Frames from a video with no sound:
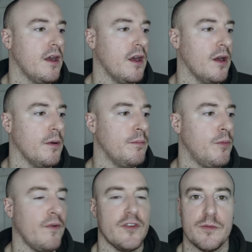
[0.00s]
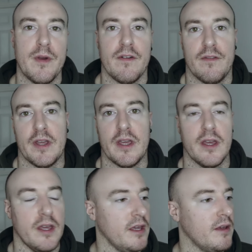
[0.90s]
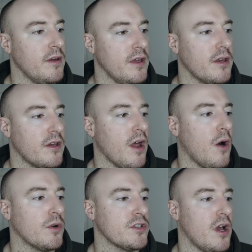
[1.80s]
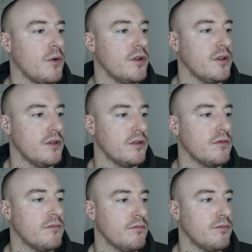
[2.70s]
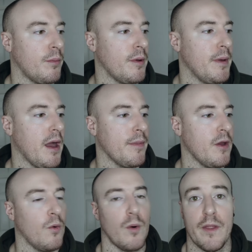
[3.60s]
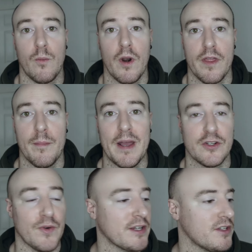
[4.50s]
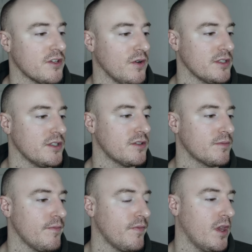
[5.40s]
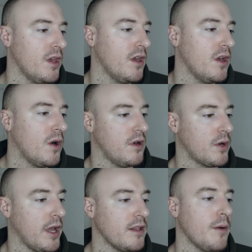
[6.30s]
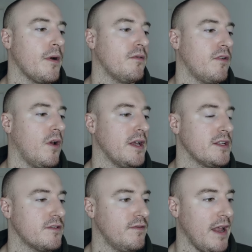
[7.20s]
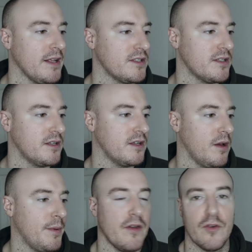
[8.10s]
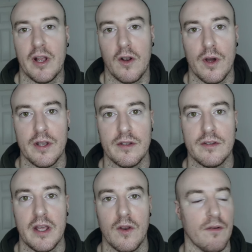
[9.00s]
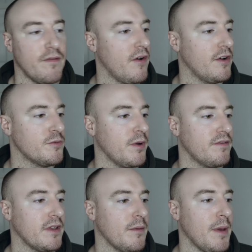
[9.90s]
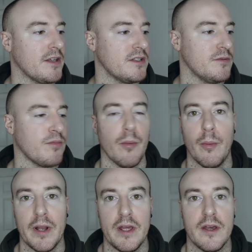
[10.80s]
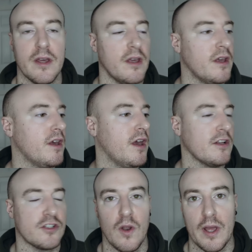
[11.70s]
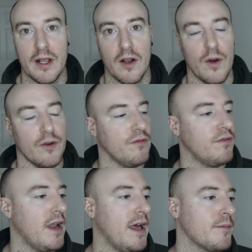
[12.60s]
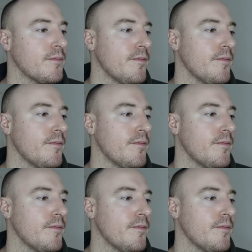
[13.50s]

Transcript: But with a Smith, I think it can hold its own and probably be up there one of the better exercises. Okay, dumbbell flyers, flat. I mean, they're incline and decline variants, but I think the best is probably a slight incline or flat.